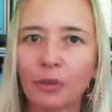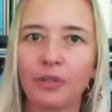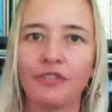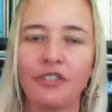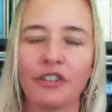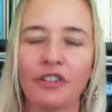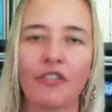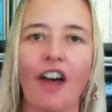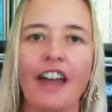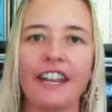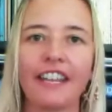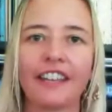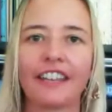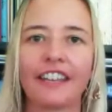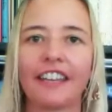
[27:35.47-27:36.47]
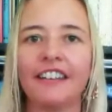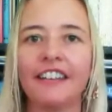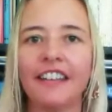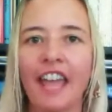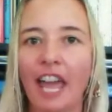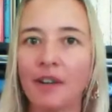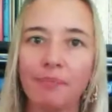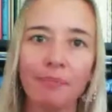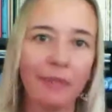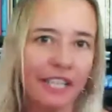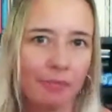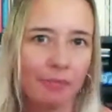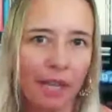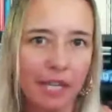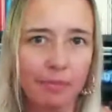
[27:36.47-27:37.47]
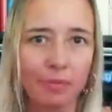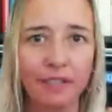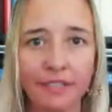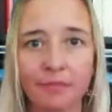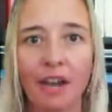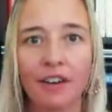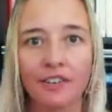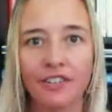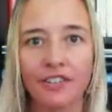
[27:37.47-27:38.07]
your writing and meet people as well. So